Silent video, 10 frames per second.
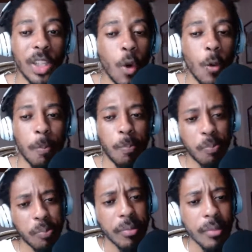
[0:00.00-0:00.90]
So
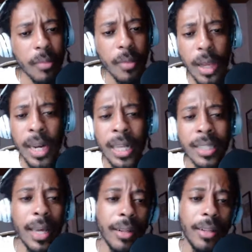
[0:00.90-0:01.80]

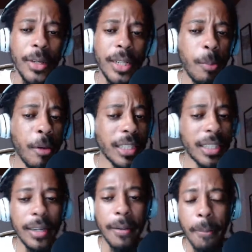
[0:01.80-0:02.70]
let's get into it.
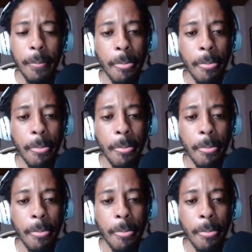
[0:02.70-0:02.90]
Depression